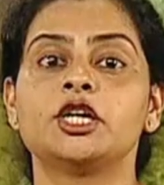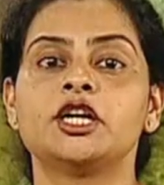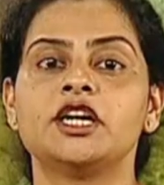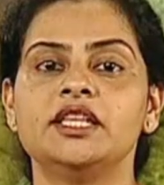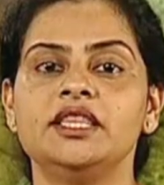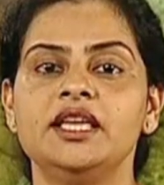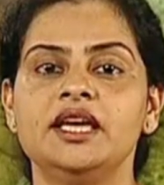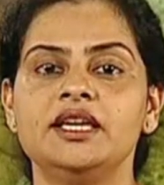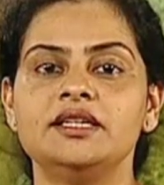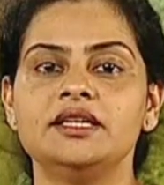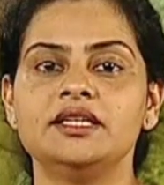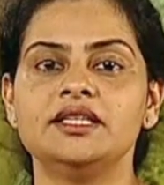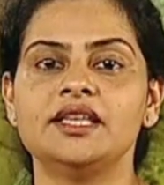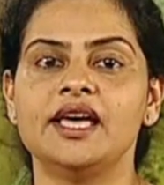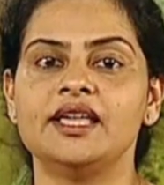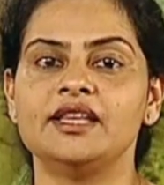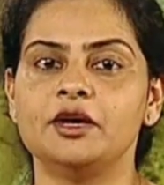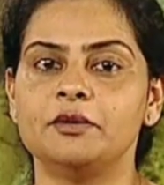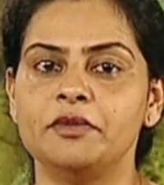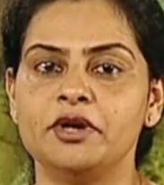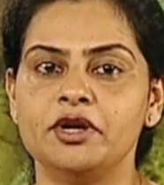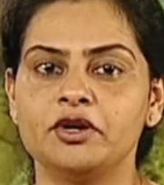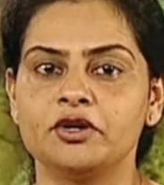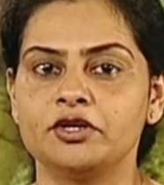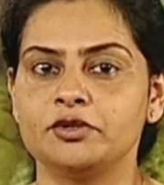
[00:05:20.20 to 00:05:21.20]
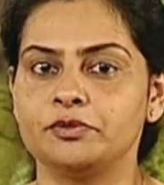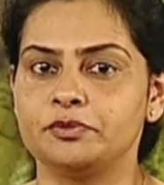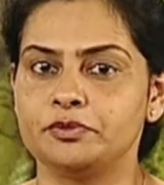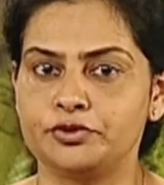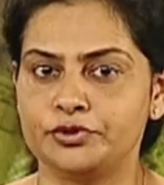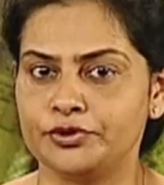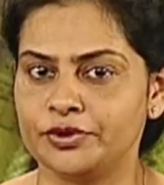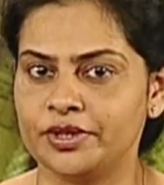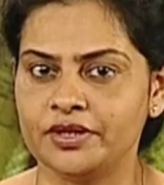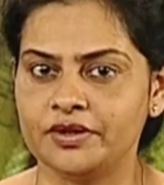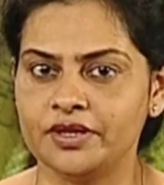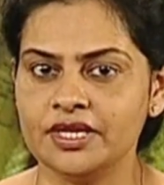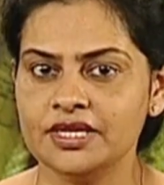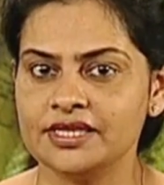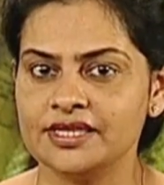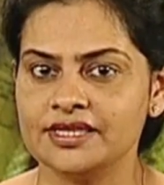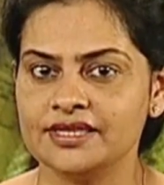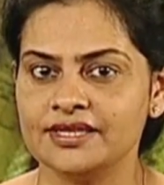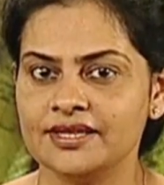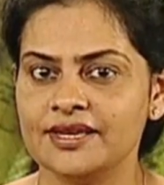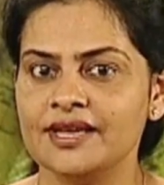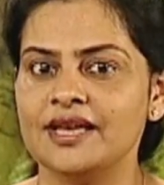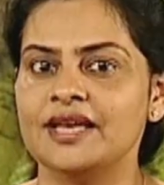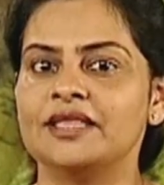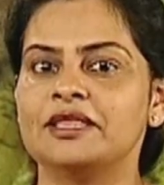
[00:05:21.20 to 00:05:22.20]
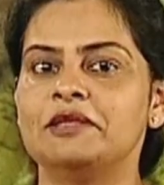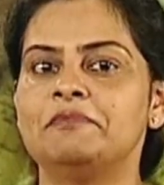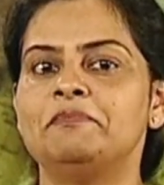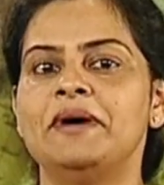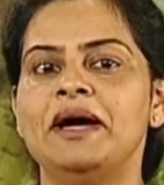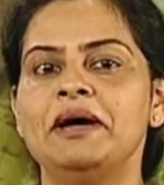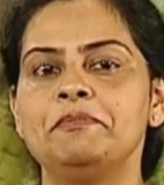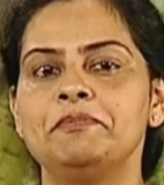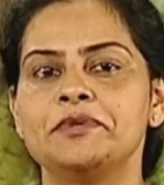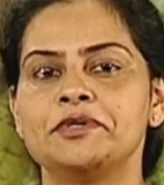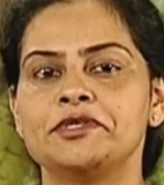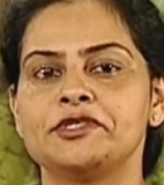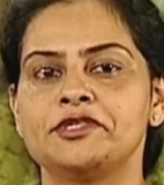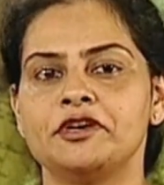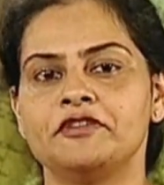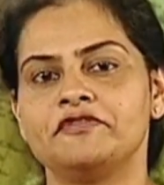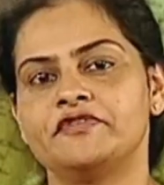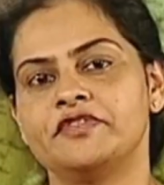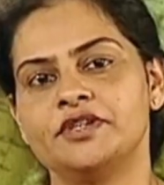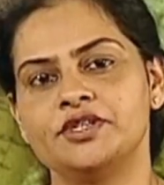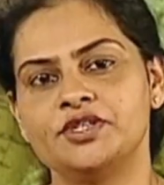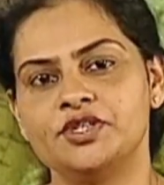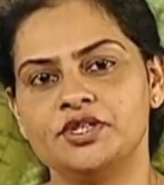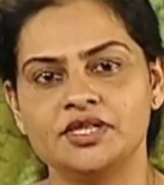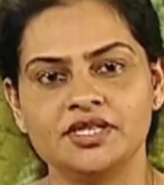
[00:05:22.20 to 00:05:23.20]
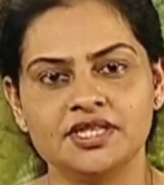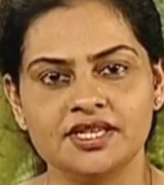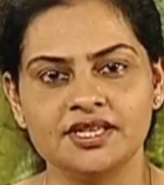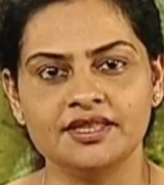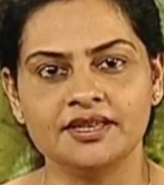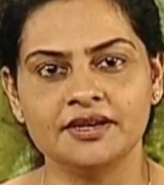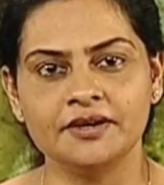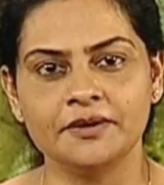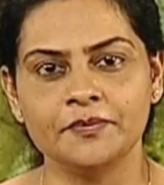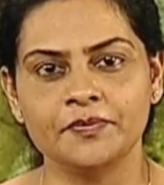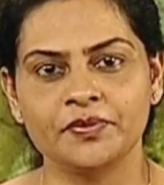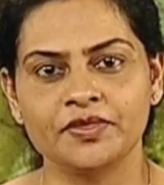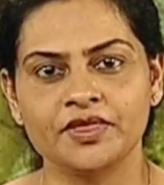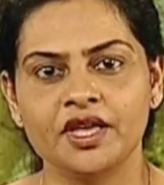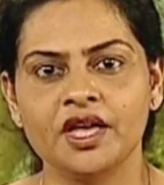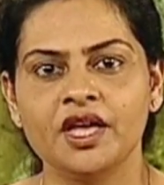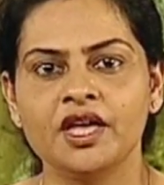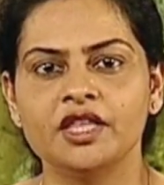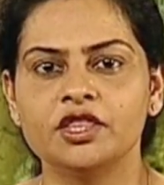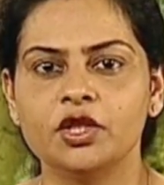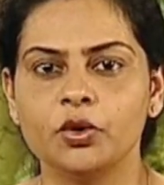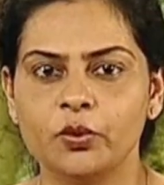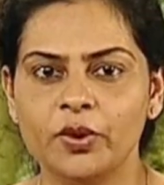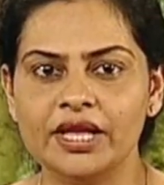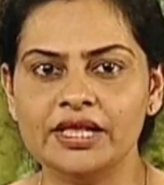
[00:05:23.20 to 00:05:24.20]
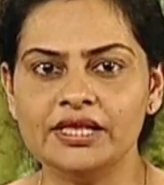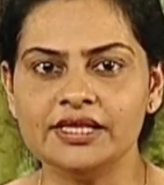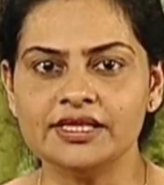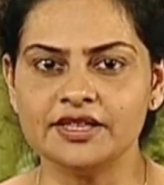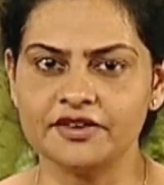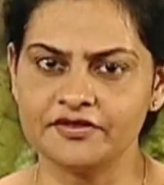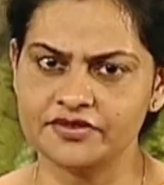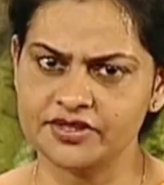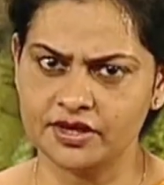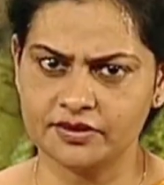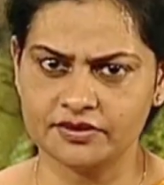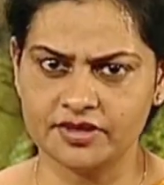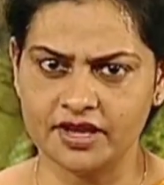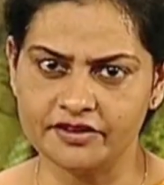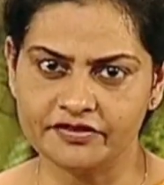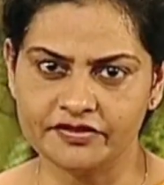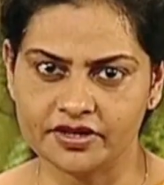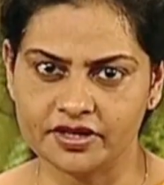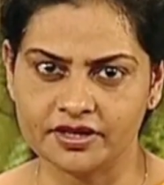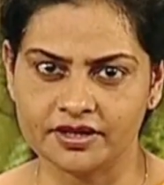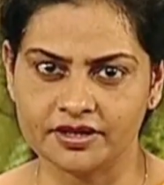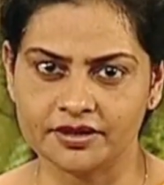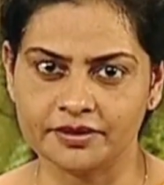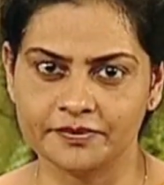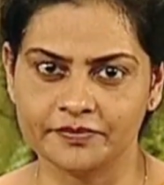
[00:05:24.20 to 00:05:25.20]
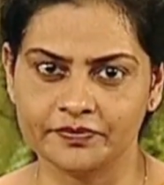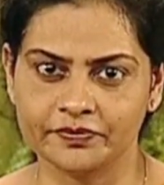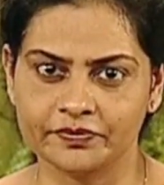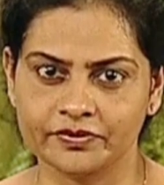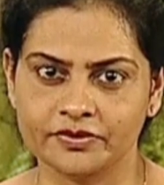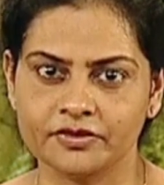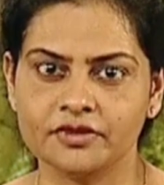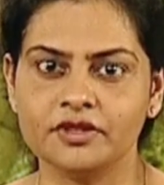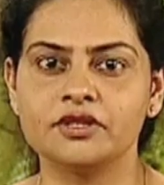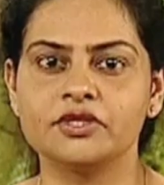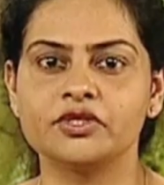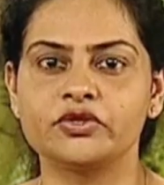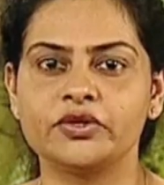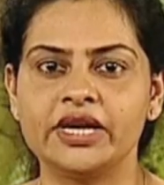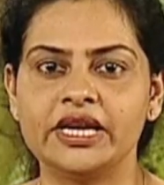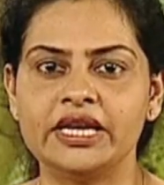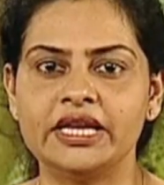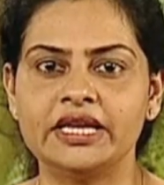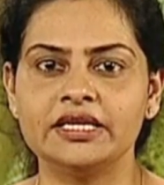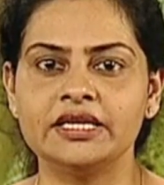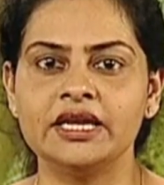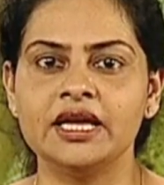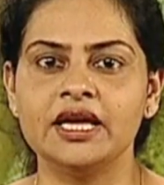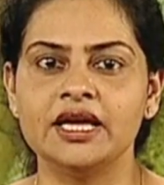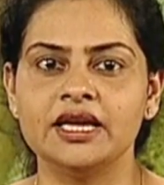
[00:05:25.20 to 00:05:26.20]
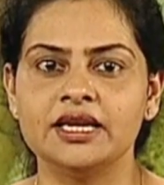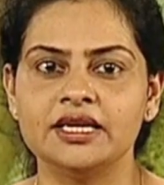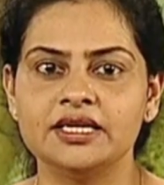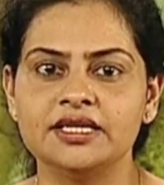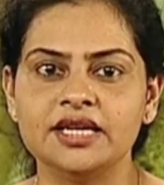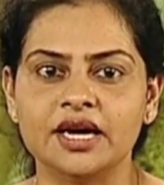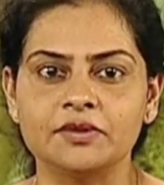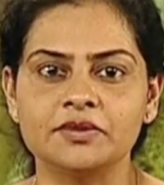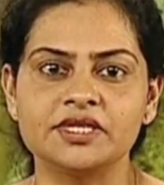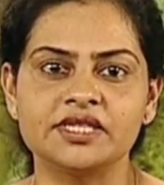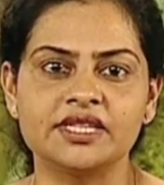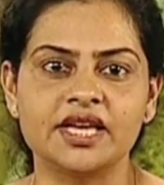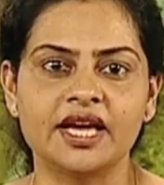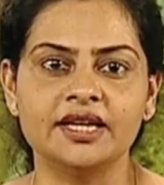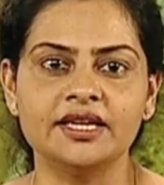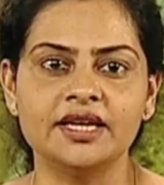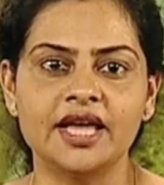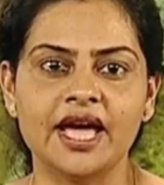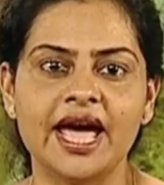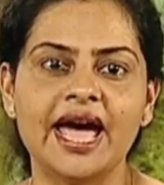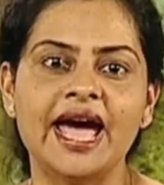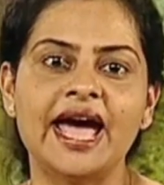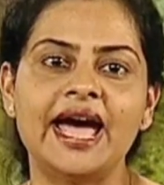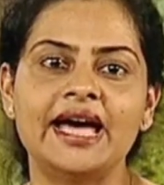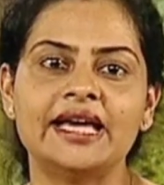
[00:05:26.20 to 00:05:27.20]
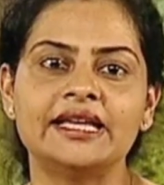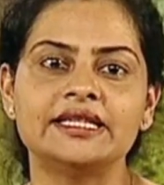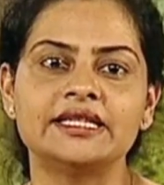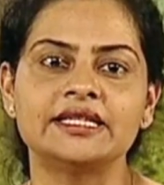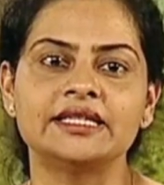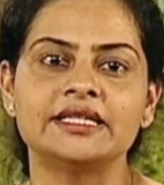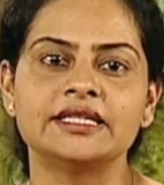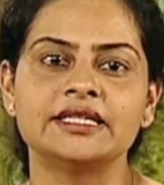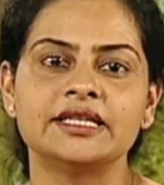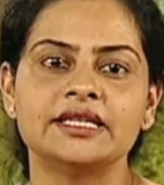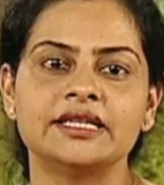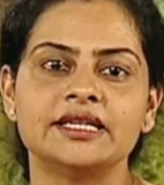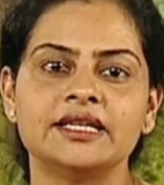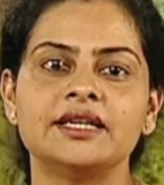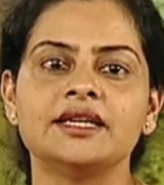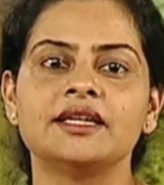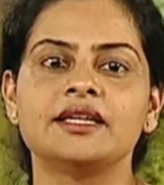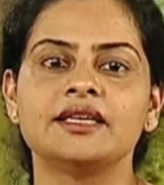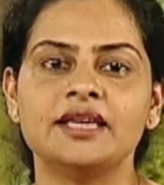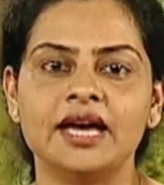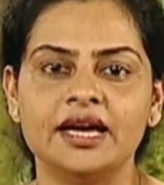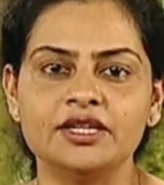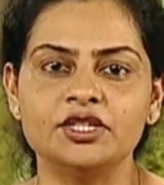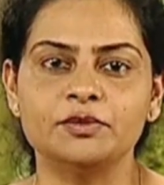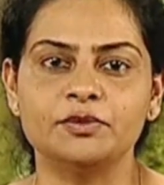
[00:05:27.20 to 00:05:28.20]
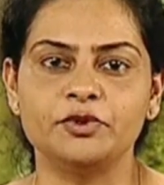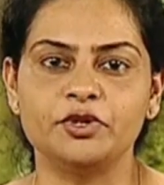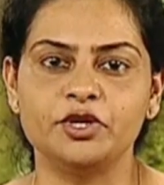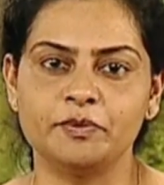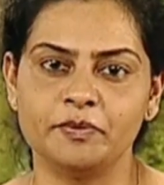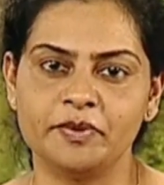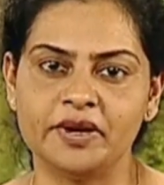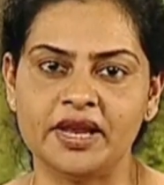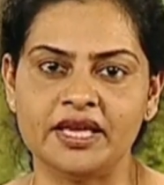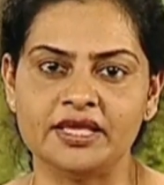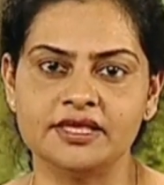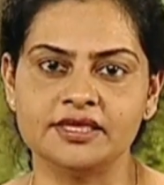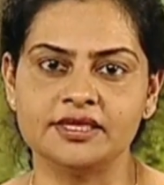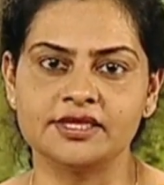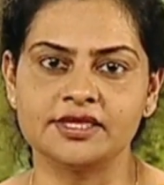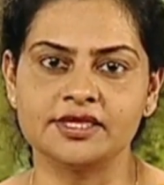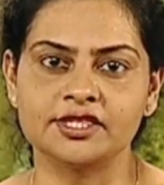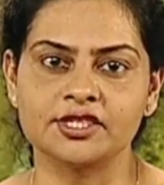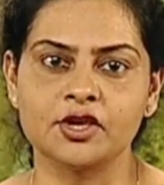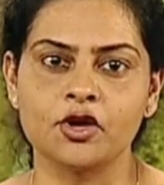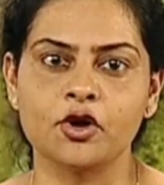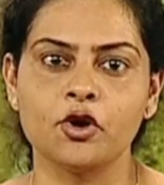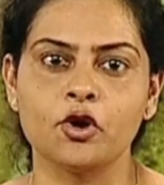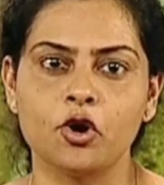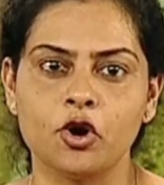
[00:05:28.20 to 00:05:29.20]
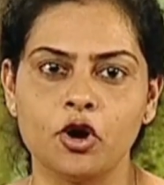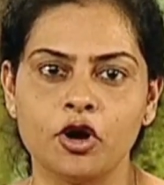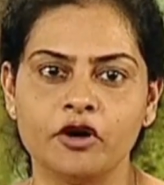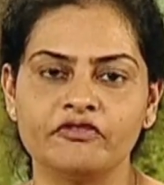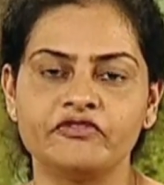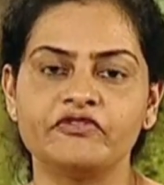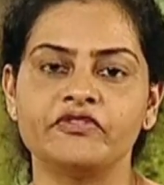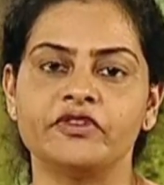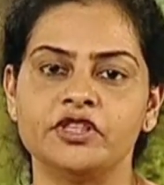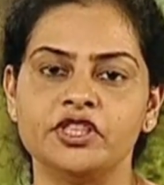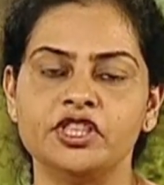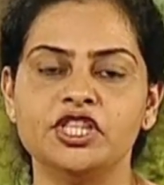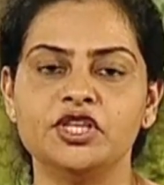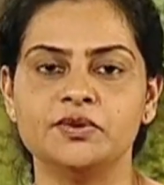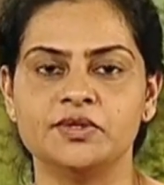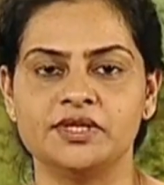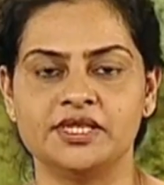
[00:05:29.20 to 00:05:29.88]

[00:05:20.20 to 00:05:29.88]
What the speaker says: Canadian and American prairies, the pampas of Argentina, the wells of South Africa, the Australian downstand, and Canterbury Plains of New